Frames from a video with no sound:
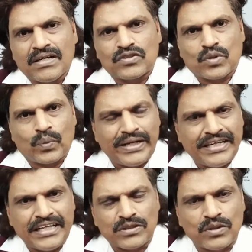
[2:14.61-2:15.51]
So we
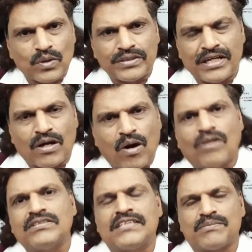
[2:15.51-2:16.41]
need to know the
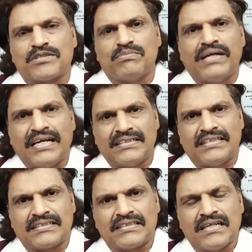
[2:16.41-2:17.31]
concepts behind
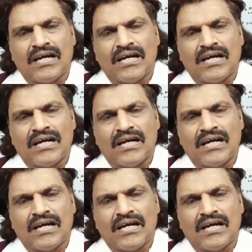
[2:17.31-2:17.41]
this.